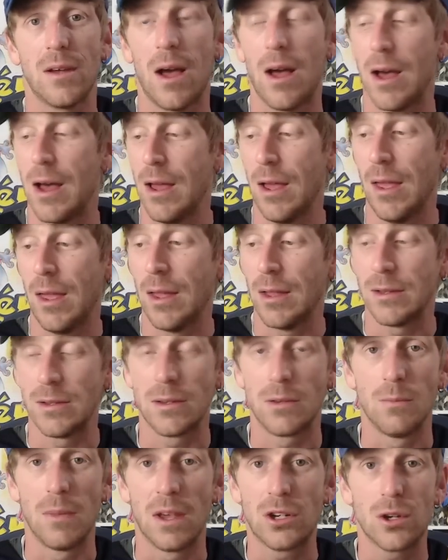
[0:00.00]
uh,
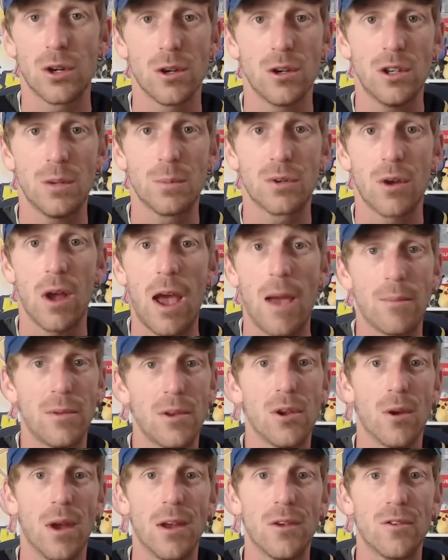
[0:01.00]
and make sure you're subscribed
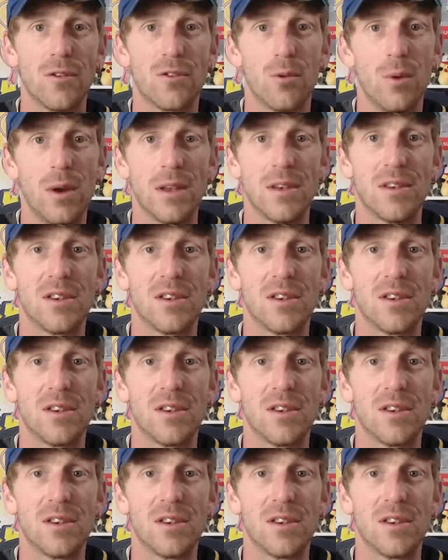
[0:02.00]
and you're entered to win.